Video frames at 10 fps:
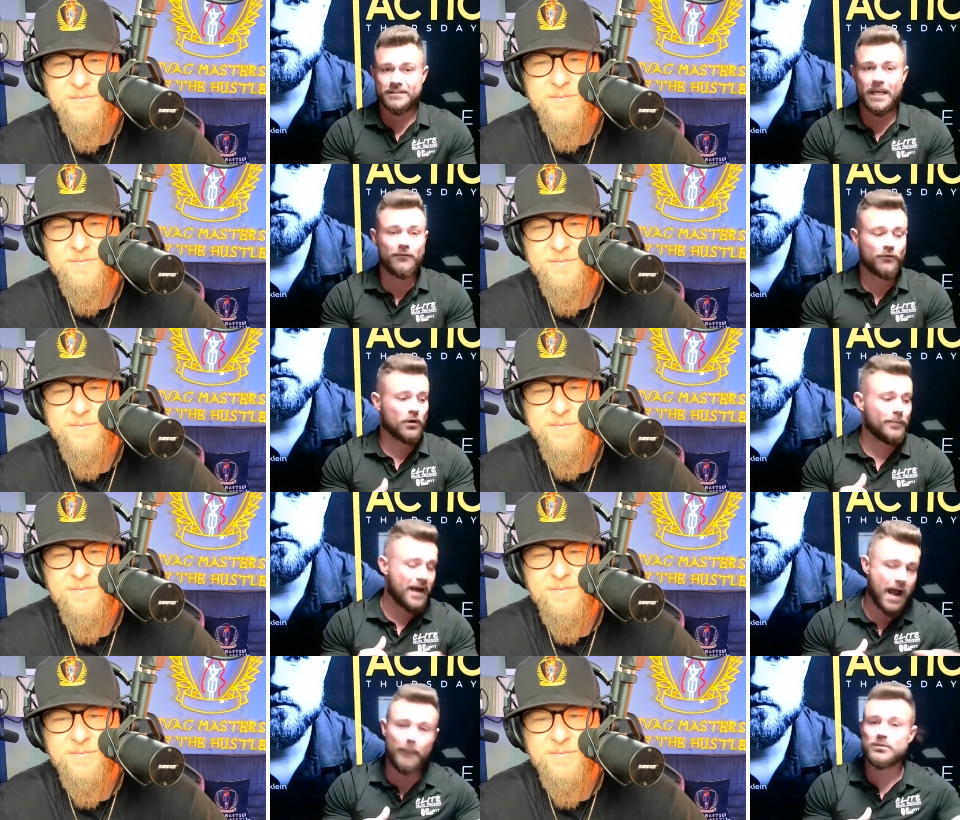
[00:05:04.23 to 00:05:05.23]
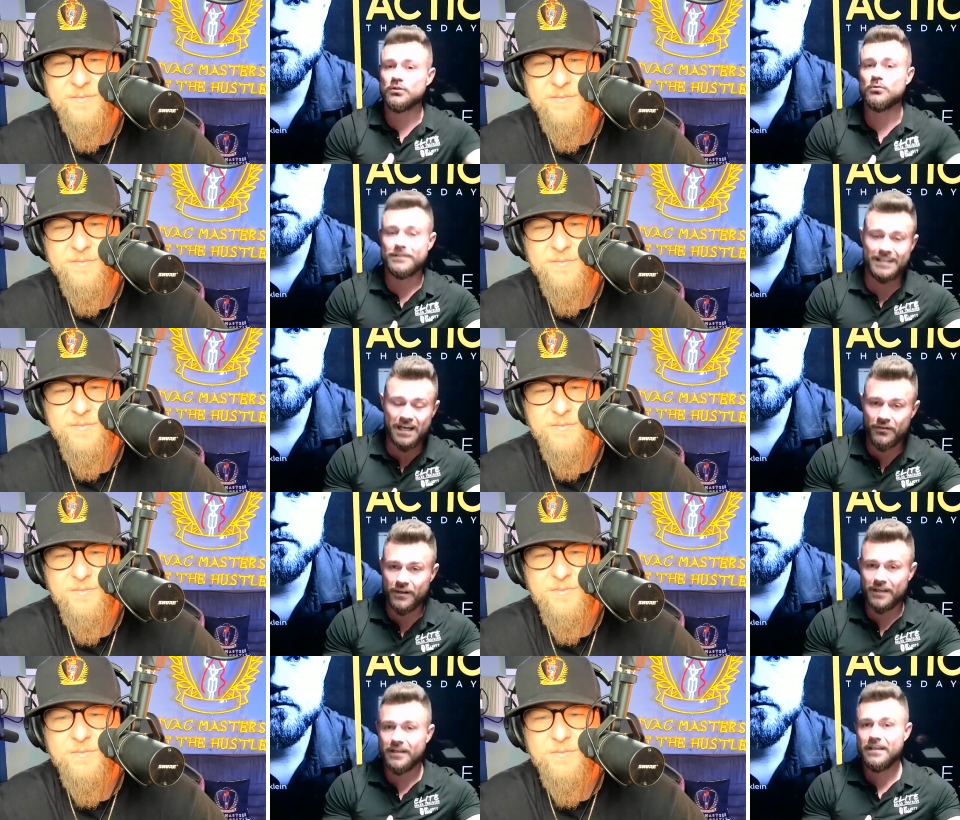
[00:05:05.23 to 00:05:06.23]
Speaker 1: came from absolutely
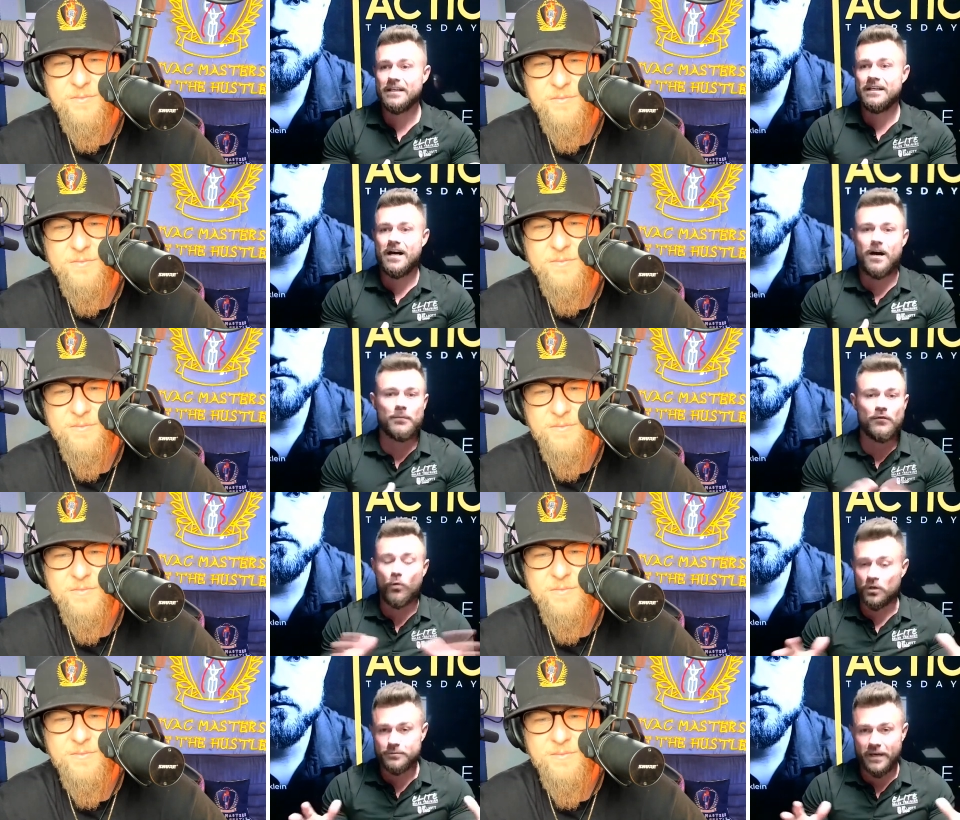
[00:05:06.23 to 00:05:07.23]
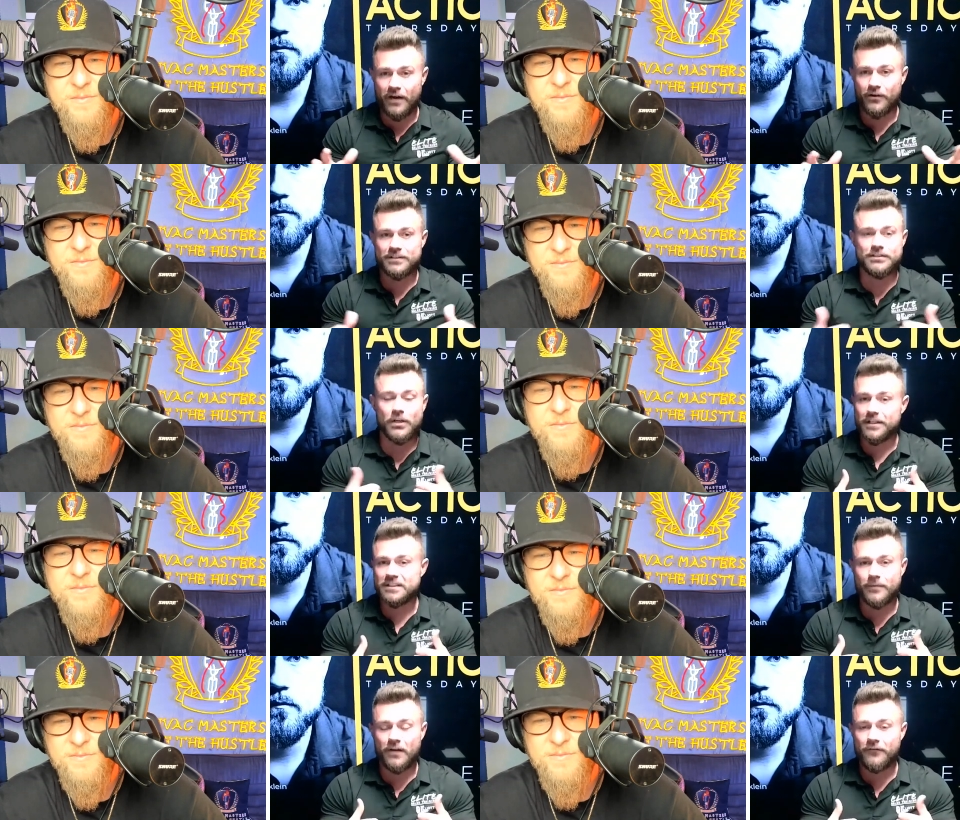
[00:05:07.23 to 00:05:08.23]
nothing. Um, divorced parents, youngest in
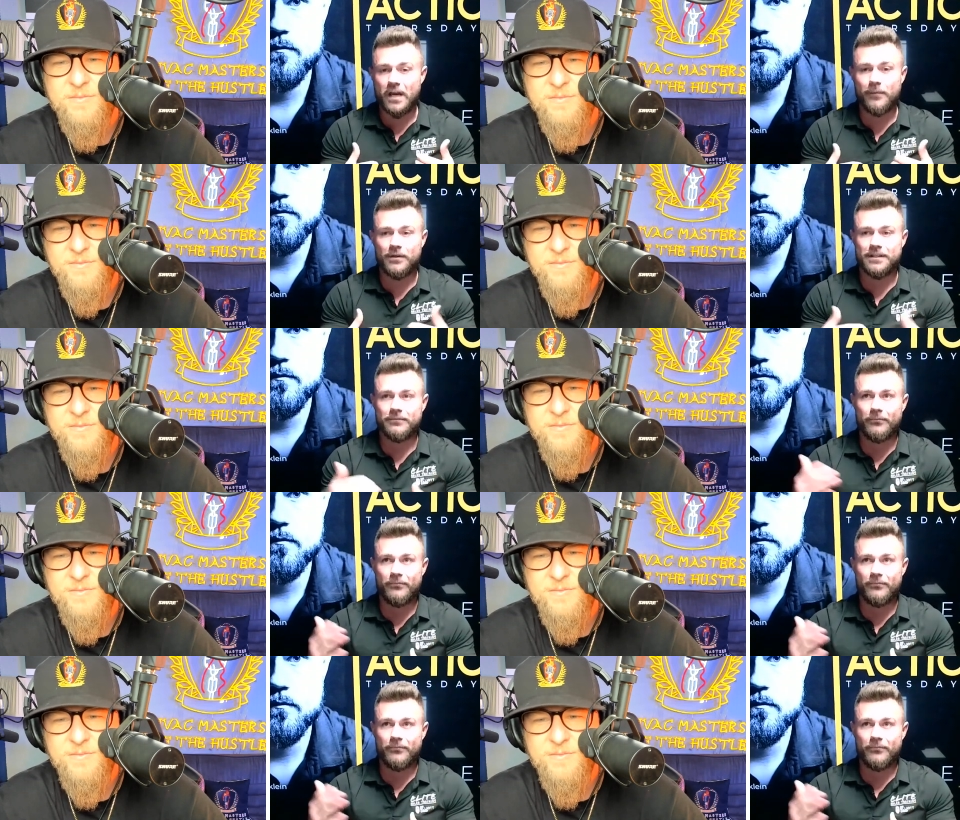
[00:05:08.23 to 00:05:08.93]
my family,